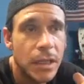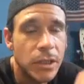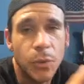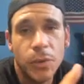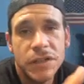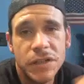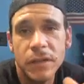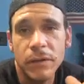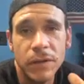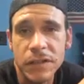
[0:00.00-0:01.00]
you want to sit
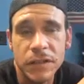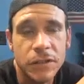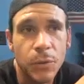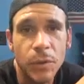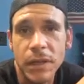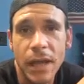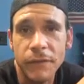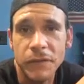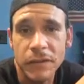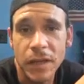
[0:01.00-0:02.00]
there and listen to what they
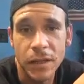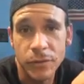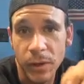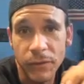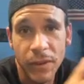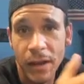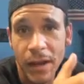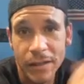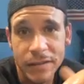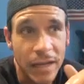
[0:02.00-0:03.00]
have to say, because whatever they
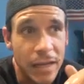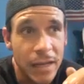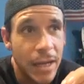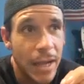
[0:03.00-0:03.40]
got to say